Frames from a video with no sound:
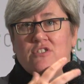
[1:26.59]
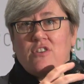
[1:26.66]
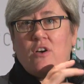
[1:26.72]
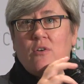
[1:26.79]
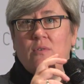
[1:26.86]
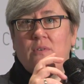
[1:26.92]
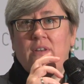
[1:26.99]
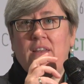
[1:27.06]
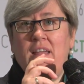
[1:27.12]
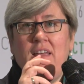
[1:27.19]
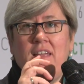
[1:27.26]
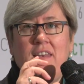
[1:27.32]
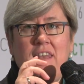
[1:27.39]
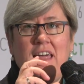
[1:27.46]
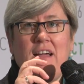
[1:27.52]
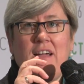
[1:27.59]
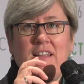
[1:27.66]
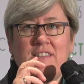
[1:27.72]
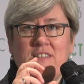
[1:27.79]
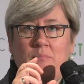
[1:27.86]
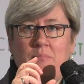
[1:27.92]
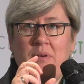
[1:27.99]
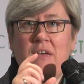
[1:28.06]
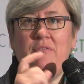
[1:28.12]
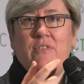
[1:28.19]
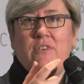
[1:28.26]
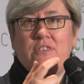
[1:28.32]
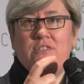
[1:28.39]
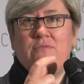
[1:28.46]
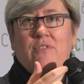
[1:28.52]
So now it's the
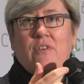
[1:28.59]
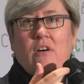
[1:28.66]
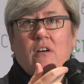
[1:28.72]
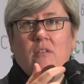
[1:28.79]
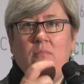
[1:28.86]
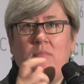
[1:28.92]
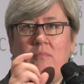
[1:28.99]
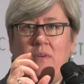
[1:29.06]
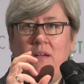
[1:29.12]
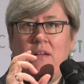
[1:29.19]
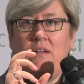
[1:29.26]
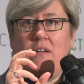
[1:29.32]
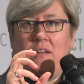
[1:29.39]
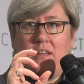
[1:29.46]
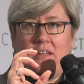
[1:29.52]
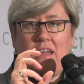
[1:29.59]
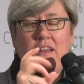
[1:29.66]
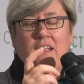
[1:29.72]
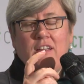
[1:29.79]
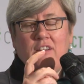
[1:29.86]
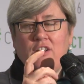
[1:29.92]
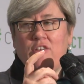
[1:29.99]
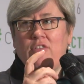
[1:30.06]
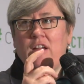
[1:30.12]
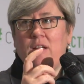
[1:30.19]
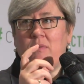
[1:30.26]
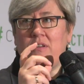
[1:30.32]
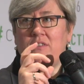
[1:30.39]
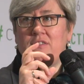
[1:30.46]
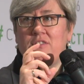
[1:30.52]
pivot from getting an
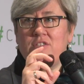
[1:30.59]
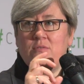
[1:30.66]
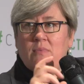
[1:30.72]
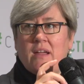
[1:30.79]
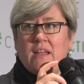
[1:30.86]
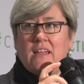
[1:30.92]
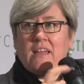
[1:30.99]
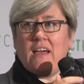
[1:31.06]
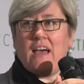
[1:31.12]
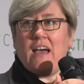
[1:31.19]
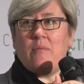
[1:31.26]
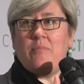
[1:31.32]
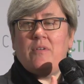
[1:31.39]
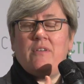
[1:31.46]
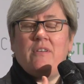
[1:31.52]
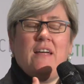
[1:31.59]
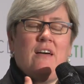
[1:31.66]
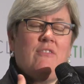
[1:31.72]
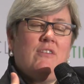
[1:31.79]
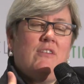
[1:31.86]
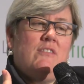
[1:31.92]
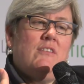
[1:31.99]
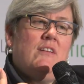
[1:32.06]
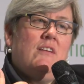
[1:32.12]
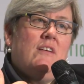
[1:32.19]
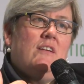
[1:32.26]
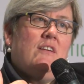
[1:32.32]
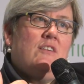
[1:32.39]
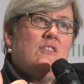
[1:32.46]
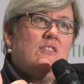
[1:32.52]
agreement to making it happen. Now that
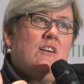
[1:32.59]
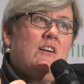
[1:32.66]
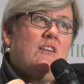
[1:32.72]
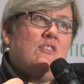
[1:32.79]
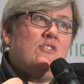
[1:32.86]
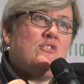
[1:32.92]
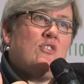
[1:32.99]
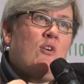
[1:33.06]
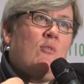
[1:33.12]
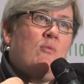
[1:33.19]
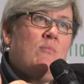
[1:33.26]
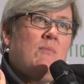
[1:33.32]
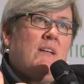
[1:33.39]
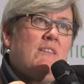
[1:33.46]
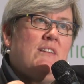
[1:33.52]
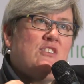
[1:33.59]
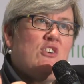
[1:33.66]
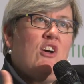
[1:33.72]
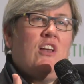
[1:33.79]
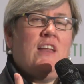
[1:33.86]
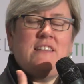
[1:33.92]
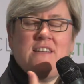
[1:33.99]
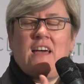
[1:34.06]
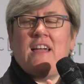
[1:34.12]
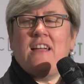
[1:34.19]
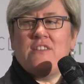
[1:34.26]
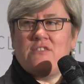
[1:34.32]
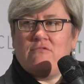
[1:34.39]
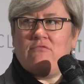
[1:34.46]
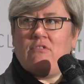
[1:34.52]
so it's early
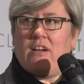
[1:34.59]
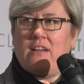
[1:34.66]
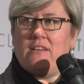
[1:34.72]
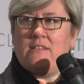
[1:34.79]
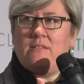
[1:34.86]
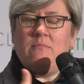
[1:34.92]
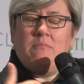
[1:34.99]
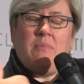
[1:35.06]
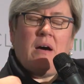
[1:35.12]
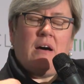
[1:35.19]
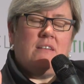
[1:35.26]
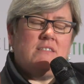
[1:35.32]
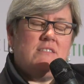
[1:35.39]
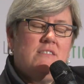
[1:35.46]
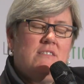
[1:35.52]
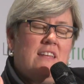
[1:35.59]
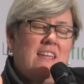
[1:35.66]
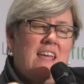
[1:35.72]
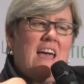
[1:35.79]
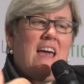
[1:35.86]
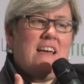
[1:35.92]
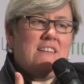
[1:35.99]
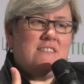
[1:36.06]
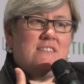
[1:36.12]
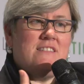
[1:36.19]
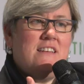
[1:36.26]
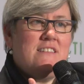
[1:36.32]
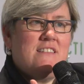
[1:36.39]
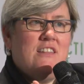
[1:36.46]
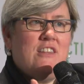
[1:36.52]
days, right? But the yes
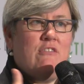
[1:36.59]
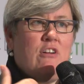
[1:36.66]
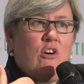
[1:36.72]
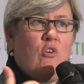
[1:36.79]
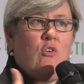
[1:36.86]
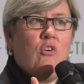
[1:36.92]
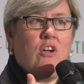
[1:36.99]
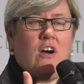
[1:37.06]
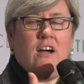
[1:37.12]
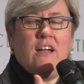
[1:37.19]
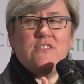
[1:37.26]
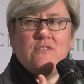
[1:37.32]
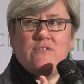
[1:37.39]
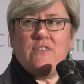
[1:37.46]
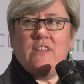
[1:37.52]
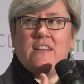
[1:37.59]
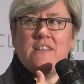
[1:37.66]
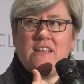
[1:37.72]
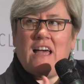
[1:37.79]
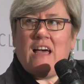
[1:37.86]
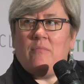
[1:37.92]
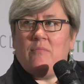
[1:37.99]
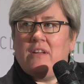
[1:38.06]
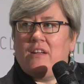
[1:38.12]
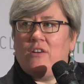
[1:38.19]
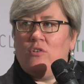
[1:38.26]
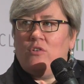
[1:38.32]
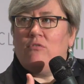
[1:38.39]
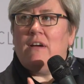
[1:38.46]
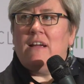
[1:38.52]
is that there are all kinds of things
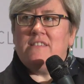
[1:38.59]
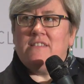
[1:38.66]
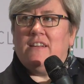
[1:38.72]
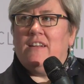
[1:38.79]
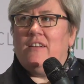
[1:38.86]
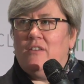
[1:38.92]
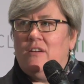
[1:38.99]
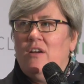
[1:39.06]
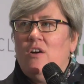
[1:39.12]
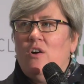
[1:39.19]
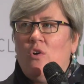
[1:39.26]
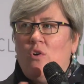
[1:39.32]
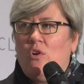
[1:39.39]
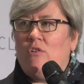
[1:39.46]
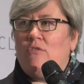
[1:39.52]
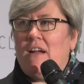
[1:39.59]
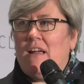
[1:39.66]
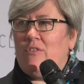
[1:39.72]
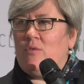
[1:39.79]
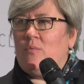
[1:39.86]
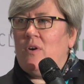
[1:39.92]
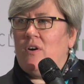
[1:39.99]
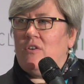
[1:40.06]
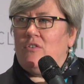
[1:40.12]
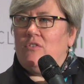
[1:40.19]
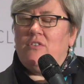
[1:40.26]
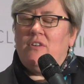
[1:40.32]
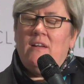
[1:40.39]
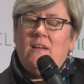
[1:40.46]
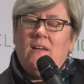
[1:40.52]
happening already all around the
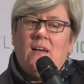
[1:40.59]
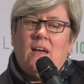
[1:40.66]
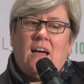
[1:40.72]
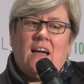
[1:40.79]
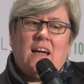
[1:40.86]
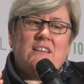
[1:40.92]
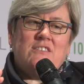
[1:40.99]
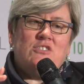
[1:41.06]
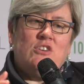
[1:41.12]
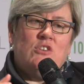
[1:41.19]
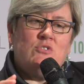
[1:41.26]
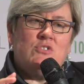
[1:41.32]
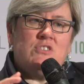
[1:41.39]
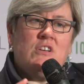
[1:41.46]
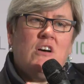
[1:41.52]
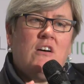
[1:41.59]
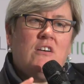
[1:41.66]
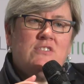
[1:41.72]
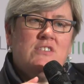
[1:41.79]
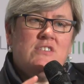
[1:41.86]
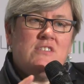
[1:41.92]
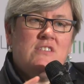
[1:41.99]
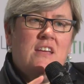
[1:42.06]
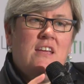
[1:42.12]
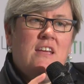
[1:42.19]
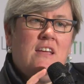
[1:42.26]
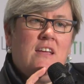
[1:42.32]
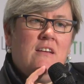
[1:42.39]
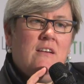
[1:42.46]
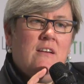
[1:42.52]
world as you start to
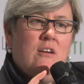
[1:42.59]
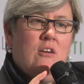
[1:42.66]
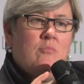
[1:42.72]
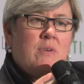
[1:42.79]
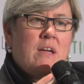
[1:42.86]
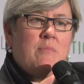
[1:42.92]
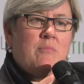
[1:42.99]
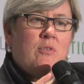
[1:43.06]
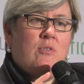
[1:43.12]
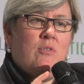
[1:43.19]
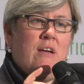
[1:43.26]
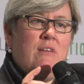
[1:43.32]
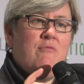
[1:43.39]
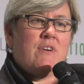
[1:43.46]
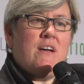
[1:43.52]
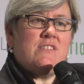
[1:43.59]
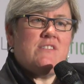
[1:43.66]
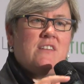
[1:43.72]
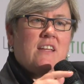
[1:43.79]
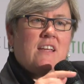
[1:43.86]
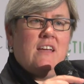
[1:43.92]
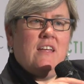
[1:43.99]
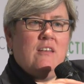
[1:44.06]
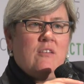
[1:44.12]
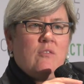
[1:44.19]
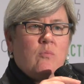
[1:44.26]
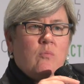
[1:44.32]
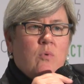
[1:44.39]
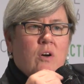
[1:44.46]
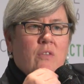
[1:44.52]
see people investing in
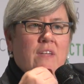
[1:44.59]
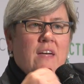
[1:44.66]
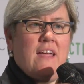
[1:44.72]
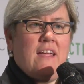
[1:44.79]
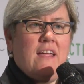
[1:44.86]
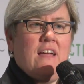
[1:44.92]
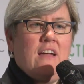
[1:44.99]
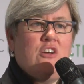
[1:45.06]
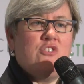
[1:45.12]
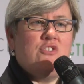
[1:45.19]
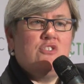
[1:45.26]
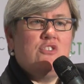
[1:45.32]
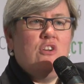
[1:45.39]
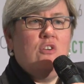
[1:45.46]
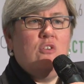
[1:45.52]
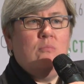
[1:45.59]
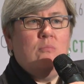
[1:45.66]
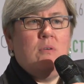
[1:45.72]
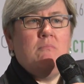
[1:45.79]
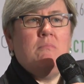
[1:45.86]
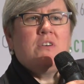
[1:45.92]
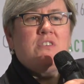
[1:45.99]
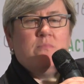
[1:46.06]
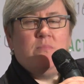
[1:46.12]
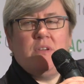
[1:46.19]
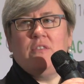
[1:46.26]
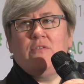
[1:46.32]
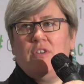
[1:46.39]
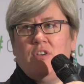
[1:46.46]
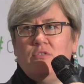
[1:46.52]
what they assume must
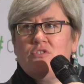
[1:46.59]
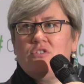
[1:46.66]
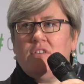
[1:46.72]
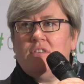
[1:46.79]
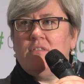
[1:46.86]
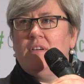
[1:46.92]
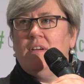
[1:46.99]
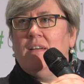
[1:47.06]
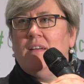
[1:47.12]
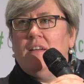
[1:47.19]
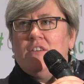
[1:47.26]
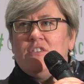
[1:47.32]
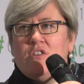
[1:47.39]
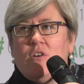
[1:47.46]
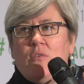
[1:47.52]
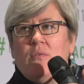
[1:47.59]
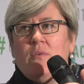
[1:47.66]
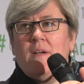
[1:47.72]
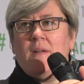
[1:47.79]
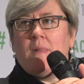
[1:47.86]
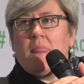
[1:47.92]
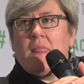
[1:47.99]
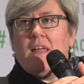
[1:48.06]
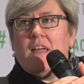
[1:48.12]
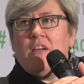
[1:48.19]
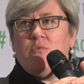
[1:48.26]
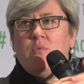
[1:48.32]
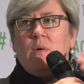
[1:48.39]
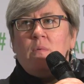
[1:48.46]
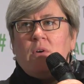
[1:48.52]
be the future. So
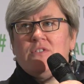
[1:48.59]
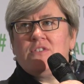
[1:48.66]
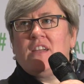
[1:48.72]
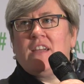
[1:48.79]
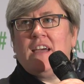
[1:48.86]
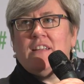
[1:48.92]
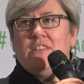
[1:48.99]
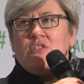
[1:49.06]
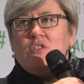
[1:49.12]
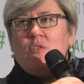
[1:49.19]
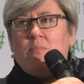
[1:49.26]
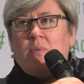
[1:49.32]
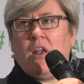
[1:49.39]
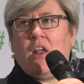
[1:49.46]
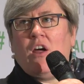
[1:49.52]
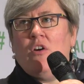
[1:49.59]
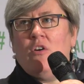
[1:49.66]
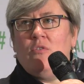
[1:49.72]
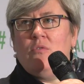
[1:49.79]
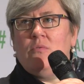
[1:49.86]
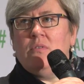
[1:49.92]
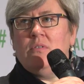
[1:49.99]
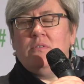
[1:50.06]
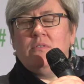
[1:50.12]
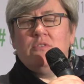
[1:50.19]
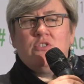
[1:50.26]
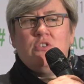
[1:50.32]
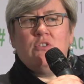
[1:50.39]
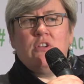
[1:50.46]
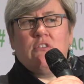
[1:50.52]
if we want to get to below
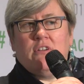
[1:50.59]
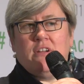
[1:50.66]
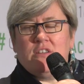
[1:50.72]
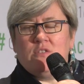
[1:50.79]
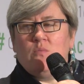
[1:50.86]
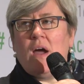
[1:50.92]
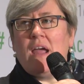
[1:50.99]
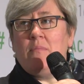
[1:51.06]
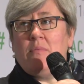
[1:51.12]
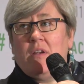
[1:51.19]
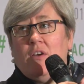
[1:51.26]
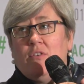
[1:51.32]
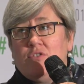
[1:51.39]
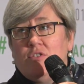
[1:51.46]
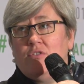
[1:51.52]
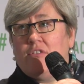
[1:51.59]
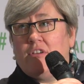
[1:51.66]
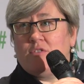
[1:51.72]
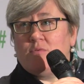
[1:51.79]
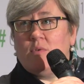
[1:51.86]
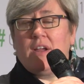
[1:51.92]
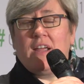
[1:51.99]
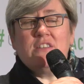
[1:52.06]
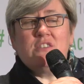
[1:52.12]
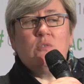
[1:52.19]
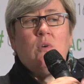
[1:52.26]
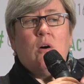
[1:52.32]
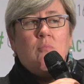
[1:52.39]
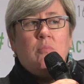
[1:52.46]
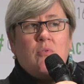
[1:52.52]
2 degrees, way below 2 degrees, we want to get
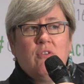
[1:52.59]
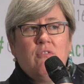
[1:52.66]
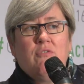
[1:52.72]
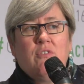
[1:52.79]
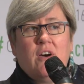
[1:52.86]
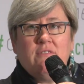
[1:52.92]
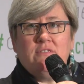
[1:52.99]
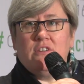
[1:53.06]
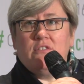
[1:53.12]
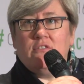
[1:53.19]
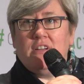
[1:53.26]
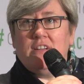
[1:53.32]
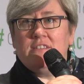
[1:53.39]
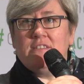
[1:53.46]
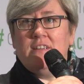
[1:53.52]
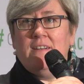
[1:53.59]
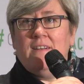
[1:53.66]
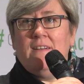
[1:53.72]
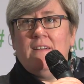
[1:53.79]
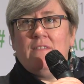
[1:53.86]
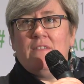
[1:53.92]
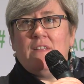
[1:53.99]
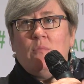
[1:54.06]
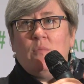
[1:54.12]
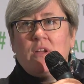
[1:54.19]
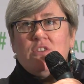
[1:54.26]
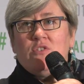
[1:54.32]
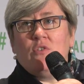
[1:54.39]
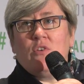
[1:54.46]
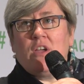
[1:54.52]
to 1.5 degrees, then
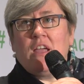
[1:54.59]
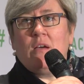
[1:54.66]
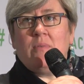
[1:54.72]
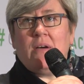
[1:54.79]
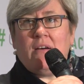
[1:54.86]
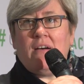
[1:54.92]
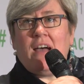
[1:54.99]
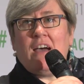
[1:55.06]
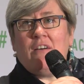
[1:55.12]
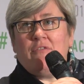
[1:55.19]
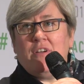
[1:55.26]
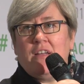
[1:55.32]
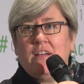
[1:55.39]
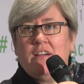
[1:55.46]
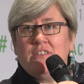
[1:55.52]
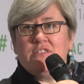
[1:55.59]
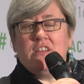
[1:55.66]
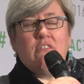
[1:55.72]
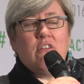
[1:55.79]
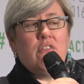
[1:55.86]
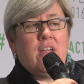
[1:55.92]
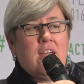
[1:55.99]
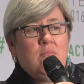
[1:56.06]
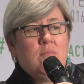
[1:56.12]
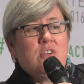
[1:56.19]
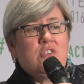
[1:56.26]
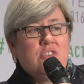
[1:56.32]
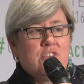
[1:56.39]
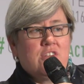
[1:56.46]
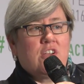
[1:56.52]
we're talking about having a zero net
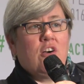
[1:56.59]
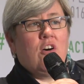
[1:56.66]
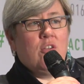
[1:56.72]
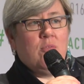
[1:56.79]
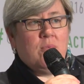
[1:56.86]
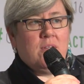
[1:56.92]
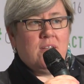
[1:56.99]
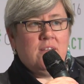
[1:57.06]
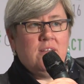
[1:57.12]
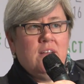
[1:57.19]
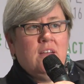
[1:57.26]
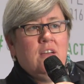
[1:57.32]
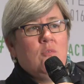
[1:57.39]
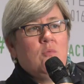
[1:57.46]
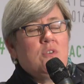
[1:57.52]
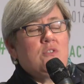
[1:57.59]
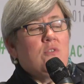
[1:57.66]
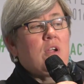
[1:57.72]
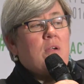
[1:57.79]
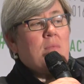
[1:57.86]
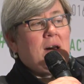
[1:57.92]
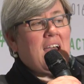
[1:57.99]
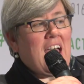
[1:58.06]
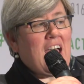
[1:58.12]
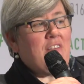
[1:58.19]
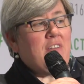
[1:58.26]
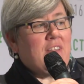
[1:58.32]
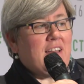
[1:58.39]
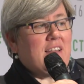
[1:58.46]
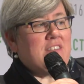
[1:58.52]
emissions economy. We're talking about
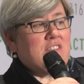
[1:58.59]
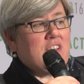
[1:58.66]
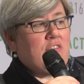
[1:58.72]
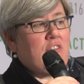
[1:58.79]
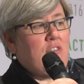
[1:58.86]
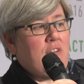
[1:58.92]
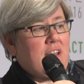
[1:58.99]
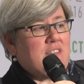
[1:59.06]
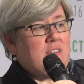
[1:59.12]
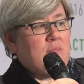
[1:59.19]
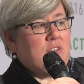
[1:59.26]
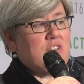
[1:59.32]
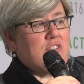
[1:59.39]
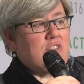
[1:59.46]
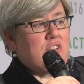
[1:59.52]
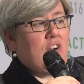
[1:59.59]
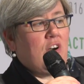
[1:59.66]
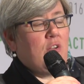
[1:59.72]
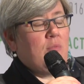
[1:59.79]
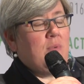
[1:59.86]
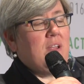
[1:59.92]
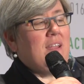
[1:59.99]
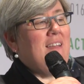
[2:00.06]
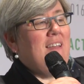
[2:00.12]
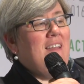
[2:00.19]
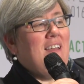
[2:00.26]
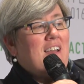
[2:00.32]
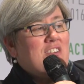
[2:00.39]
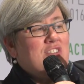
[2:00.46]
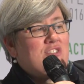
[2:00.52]
having that zero net emissions economy
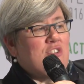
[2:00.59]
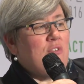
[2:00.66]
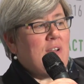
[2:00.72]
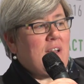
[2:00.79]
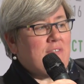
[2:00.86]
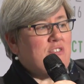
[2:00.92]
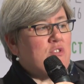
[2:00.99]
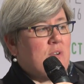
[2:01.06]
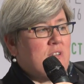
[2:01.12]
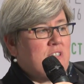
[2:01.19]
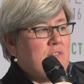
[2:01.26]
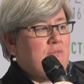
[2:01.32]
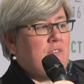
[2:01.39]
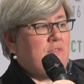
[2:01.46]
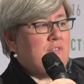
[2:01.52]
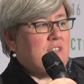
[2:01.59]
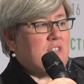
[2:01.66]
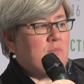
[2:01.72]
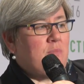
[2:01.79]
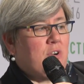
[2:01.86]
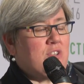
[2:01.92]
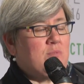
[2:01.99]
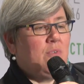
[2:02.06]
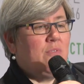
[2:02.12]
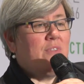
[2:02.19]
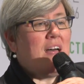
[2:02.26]
as soon after 2050 as possible.